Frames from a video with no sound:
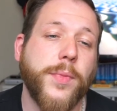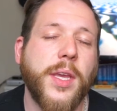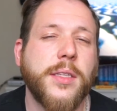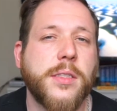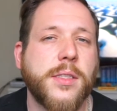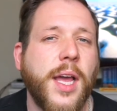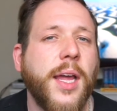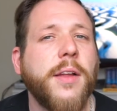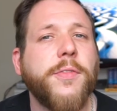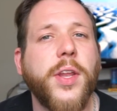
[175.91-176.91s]
It's
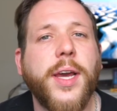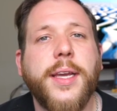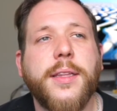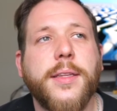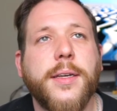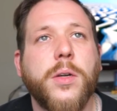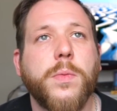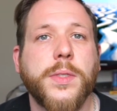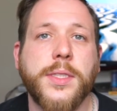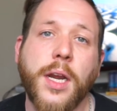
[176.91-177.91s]
kind of like their
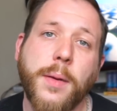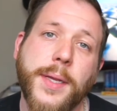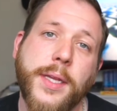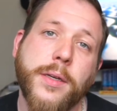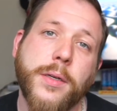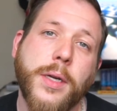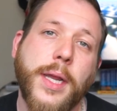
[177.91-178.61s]
retirement here,